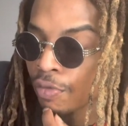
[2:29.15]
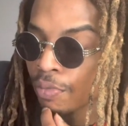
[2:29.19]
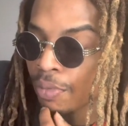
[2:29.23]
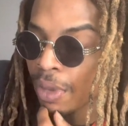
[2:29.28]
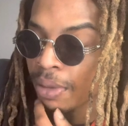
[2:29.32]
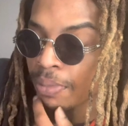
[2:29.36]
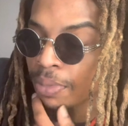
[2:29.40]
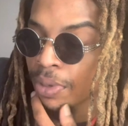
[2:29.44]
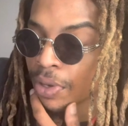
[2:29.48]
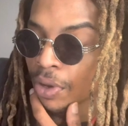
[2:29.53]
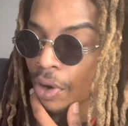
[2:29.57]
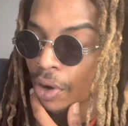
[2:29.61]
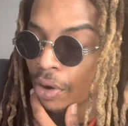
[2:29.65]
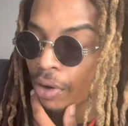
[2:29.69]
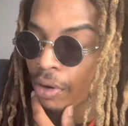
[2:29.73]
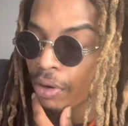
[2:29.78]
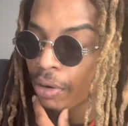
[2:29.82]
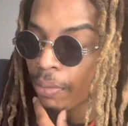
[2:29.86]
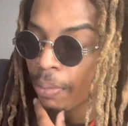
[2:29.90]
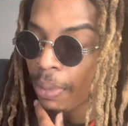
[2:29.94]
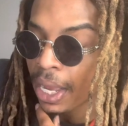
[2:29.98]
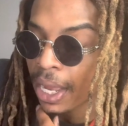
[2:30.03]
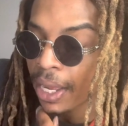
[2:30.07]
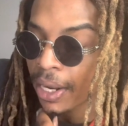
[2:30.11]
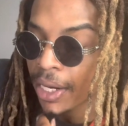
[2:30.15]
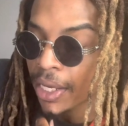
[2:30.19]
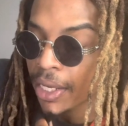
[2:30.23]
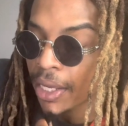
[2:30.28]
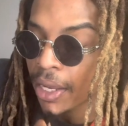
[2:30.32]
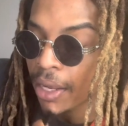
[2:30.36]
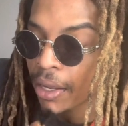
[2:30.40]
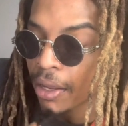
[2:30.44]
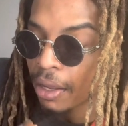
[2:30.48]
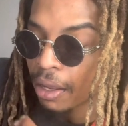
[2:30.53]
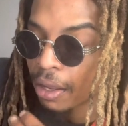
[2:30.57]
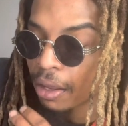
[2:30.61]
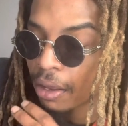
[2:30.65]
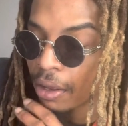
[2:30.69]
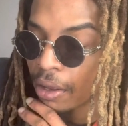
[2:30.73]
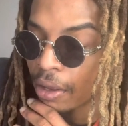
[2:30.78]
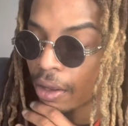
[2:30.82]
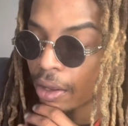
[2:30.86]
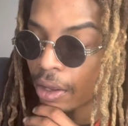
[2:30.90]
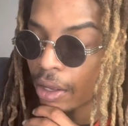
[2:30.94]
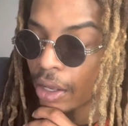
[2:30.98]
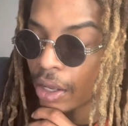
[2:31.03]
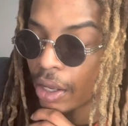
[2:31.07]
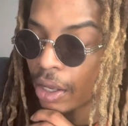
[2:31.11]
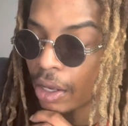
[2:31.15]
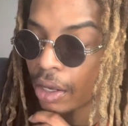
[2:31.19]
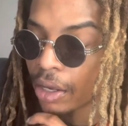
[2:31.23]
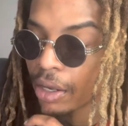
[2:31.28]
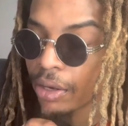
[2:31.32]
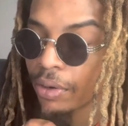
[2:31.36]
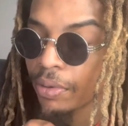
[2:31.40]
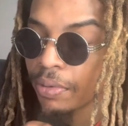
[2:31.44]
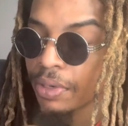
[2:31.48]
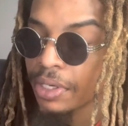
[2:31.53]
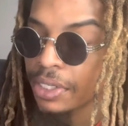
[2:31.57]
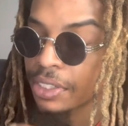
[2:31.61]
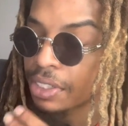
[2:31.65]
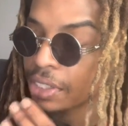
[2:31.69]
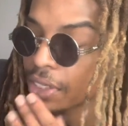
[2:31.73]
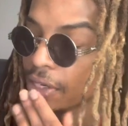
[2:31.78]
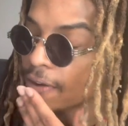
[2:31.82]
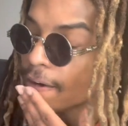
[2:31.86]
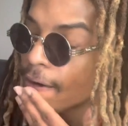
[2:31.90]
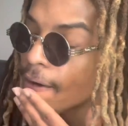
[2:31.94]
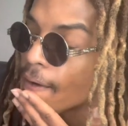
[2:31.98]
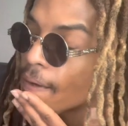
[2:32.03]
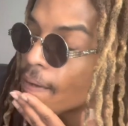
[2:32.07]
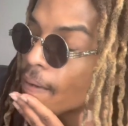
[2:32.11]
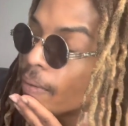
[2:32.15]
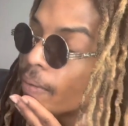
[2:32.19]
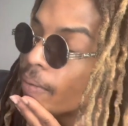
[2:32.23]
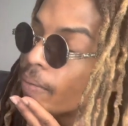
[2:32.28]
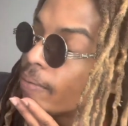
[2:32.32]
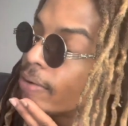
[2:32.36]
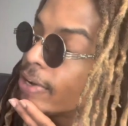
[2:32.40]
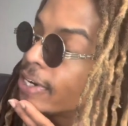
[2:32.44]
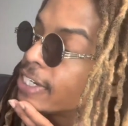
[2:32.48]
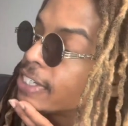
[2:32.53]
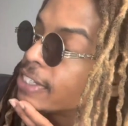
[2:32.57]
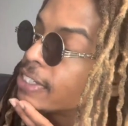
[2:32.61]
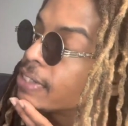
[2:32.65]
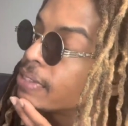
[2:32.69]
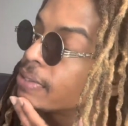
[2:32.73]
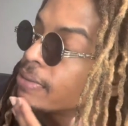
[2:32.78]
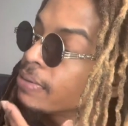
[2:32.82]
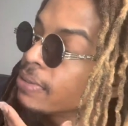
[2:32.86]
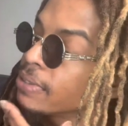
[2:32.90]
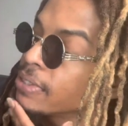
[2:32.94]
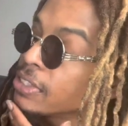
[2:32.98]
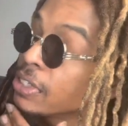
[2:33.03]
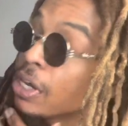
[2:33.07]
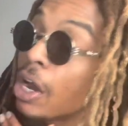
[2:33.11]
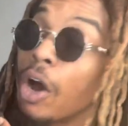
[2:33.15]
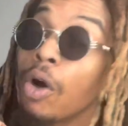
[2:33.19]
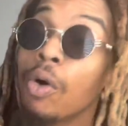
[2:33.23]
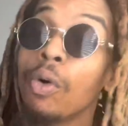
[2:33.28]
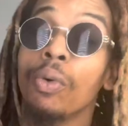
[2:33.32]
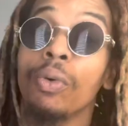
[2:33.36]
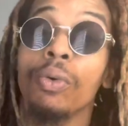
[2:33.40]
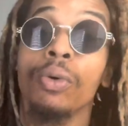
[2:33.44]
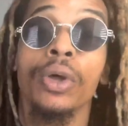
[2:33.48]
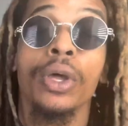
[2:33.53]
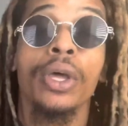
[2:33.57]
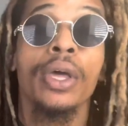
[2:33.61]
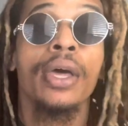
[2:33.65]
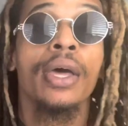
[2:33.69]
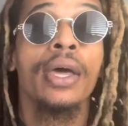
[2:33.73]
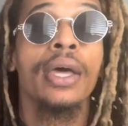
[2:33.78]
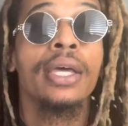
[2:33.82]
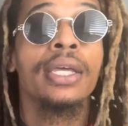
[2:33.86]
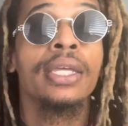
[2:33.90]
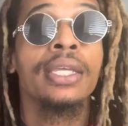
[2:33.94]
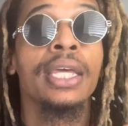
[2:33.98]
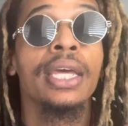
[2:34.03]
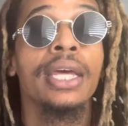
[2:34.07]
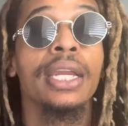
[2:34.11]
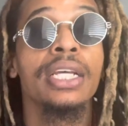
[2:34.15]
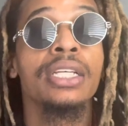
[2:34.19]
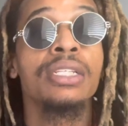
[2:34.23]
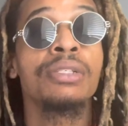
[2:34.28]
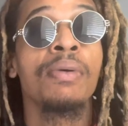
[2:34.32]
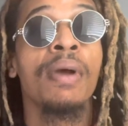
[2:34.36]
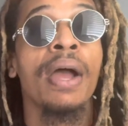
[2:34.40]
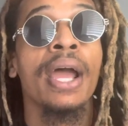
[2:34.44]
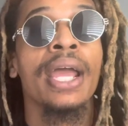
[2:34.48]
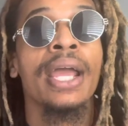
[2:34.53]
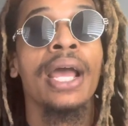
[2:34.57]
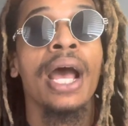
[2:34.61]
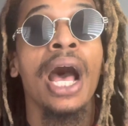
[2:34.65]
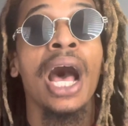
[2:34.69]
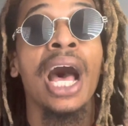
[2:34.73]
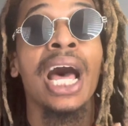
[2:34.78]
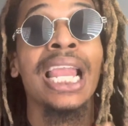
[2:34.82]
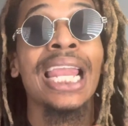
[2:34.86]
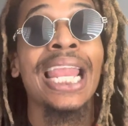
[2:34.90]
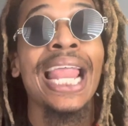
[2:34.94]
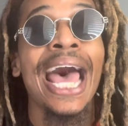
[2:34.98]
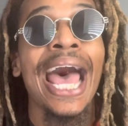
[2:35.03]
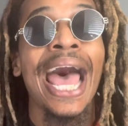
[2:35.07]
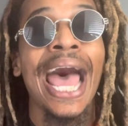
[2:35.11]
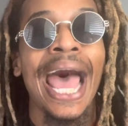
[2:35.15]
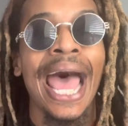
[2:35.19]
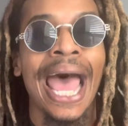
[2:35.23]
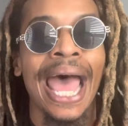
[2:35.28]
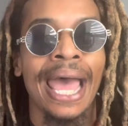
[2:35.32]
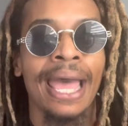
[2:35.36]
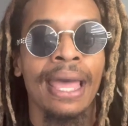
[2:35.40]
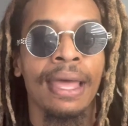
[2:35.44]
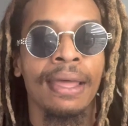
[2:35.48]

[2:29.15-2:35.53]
Maybe you heard about it. What is it called? Oh, yeah, that's right. A lie.